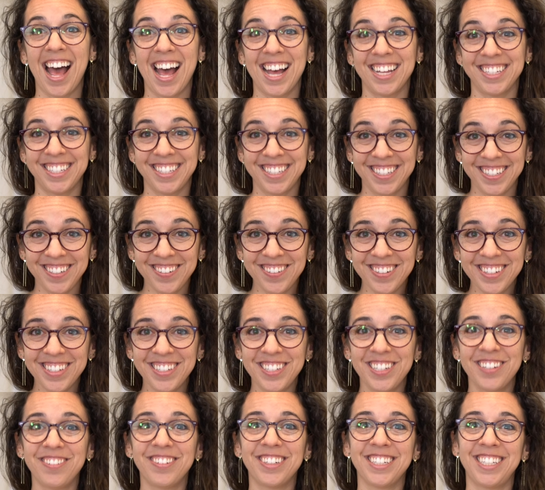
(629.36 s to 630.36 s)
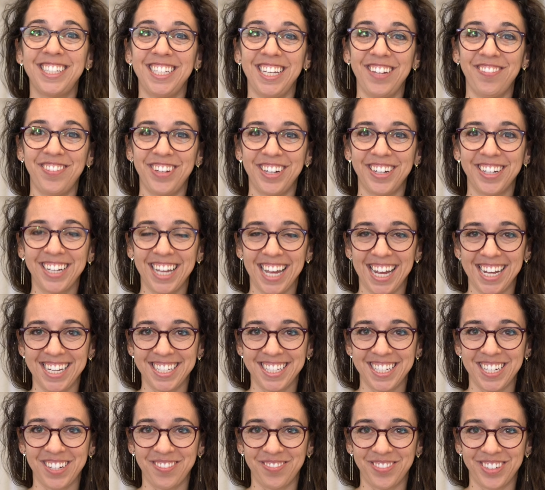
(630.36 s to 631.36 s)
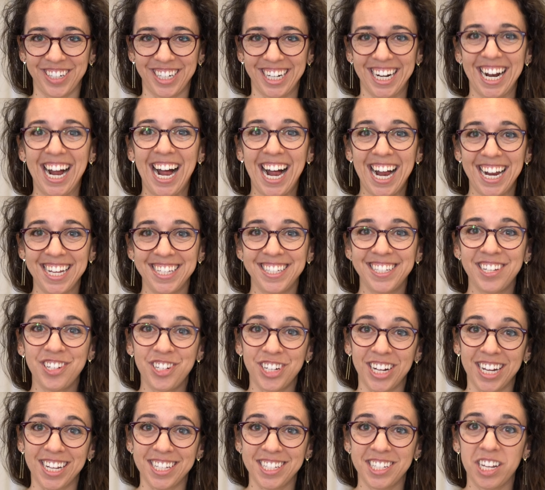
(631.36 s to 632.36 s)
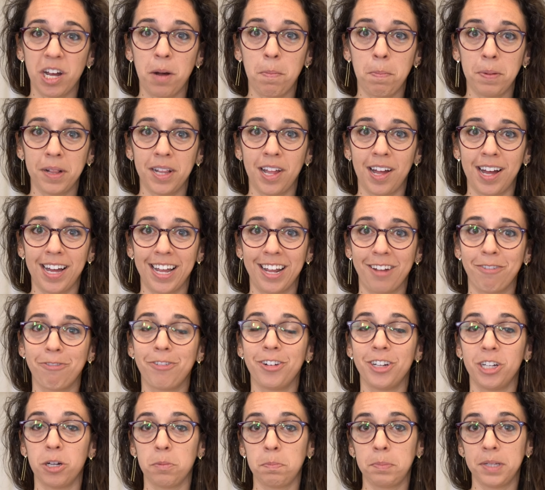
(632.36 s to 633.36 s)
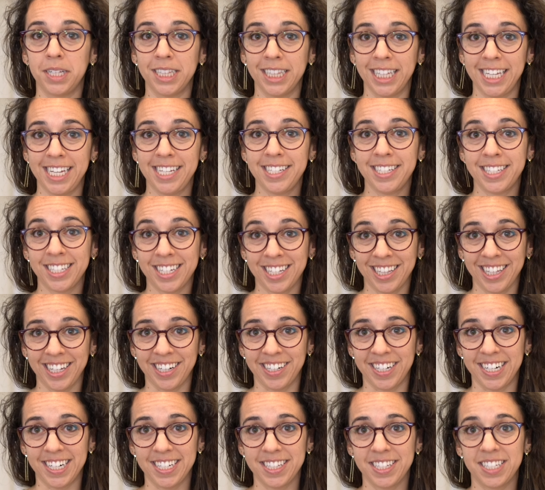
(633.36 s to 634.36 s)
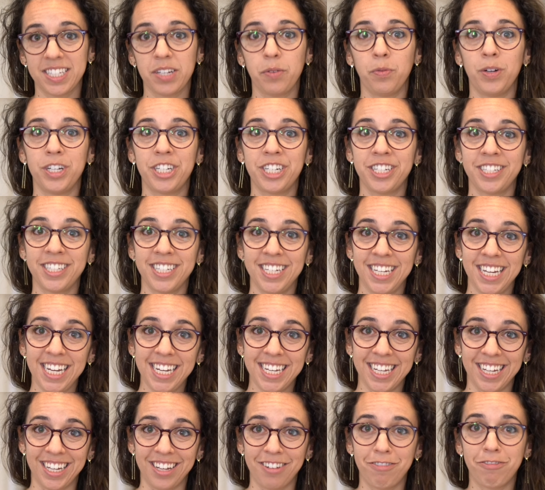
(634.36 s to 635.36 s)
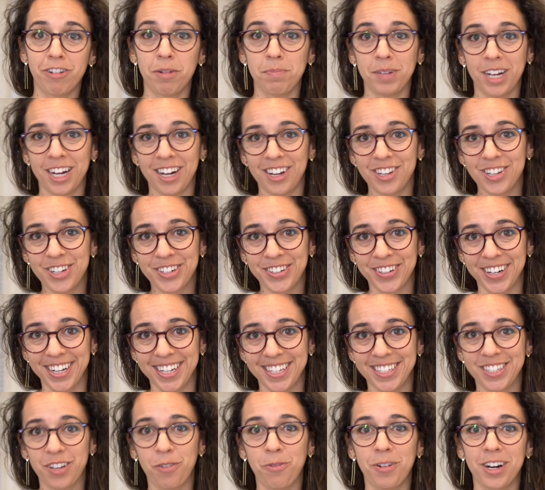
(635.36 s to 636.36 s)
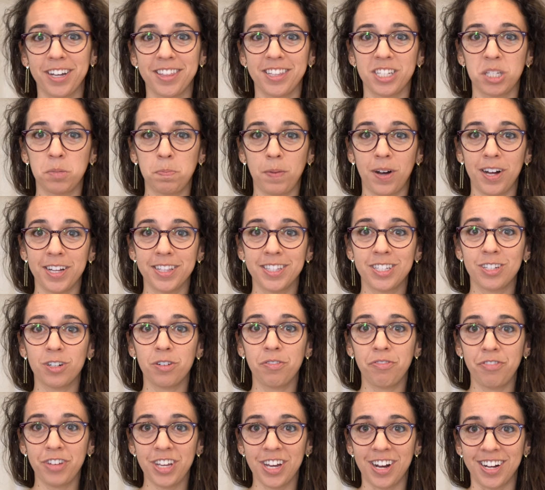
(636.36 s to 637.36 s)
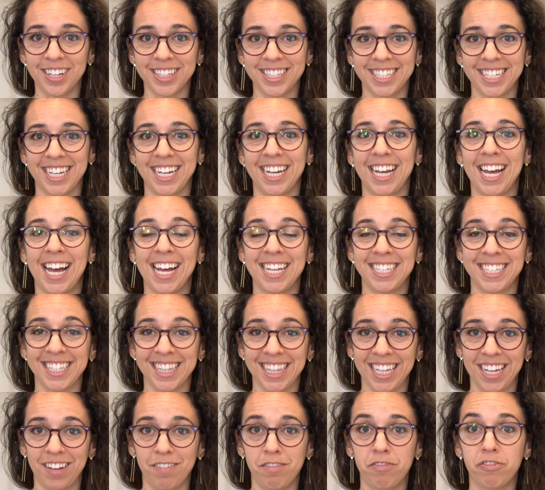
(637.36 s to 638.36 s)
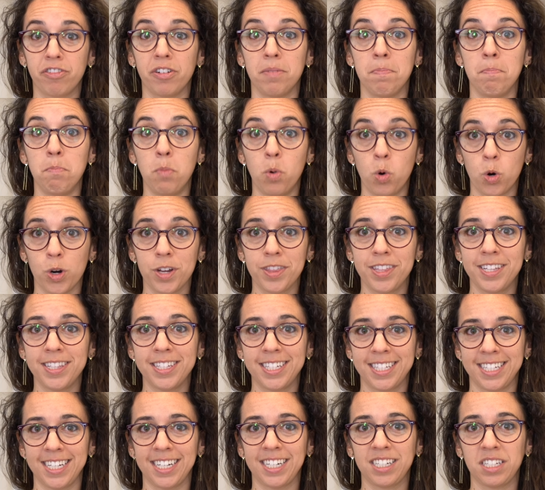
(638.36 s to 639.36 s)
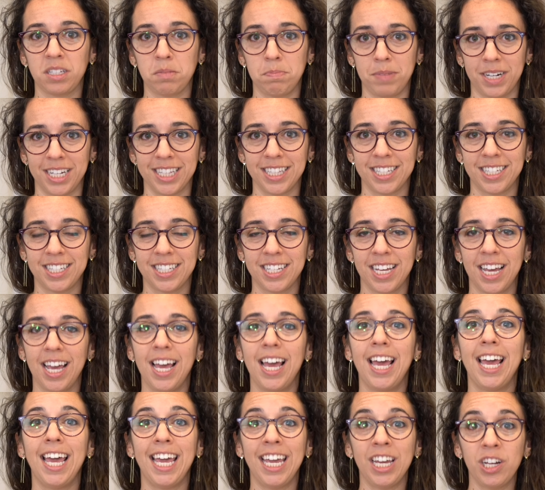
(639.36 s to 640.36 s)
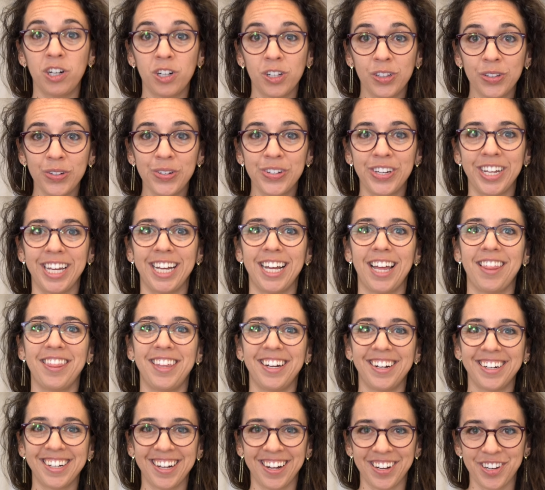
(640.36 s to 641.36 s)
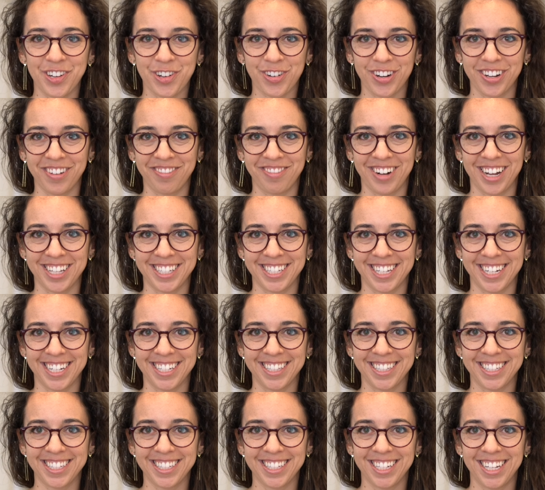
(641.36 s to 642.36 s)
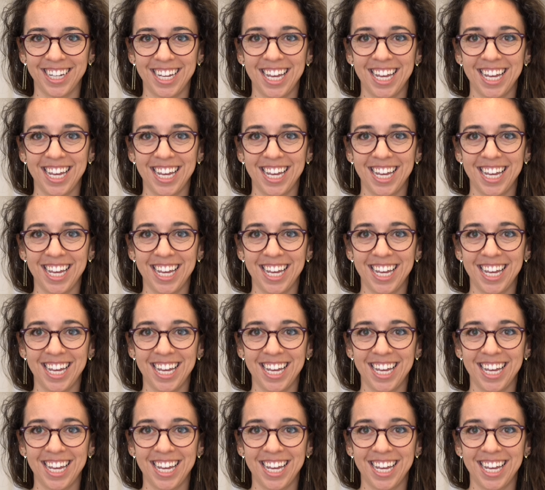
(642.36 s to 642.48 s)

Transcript: As soon as you receive your case number, I suggest applying for your police clearance, which is needed from countries where the sponsored fiancé has lived for more than 6 months, including their country of residence.